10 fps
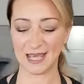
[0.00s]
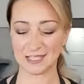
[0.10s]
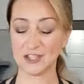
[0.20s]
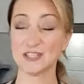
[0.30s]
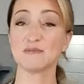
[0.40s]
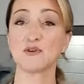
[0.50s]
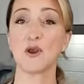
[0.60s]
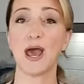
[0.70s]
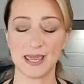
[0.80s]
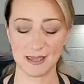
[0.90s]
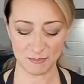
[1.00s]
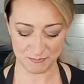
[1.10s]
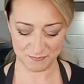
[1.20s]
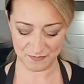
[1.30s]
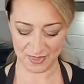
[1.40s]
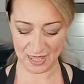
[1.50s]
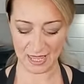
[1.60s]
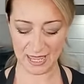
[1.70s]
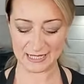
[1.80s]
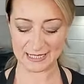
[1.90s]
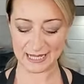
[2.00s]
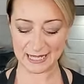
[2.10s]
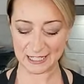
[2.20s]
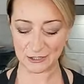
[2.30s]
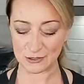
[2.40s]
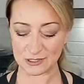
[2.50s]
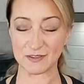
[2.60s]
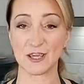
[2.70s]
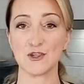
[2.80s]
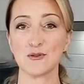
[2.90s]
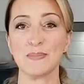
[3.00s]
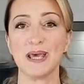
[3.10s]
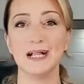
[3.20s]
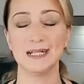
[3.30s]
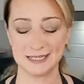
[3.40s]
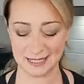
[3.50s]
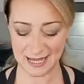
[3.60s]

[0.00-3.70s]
subscribe and hit the notification bell.